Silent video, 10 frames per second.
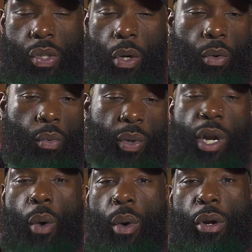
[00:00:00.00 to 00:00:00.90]
So
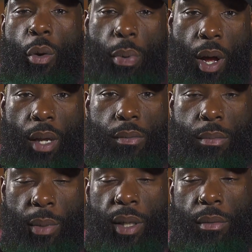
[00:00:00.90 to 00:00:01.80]
we don't want no
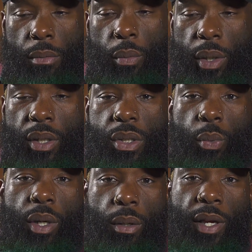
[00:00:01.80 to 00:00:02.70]
problems, but we'll
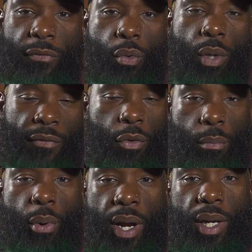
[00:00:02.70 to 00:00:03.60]
if
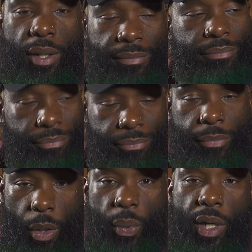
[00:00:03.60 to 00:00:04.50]
you bring it,
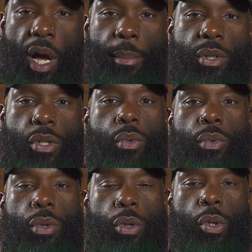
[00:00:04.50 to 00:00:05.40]
we coming
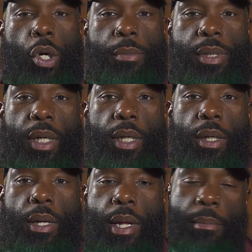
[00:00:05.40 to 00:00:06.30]
too. You know what I'm
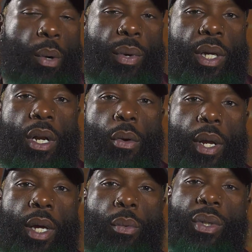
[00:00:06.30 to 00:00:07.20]
saying? But we ain't on
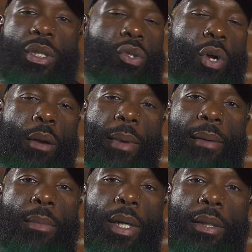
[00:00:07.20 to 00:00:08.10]
that. We just trying to
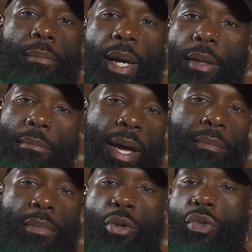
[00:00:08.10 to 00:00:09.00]
make money,
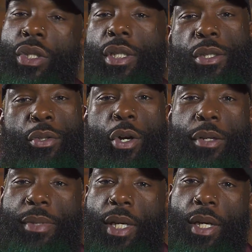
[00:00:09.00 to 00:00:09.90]
make music. You know
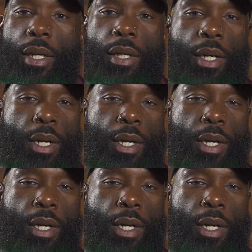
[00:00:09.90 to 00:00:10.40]
what I'm saying?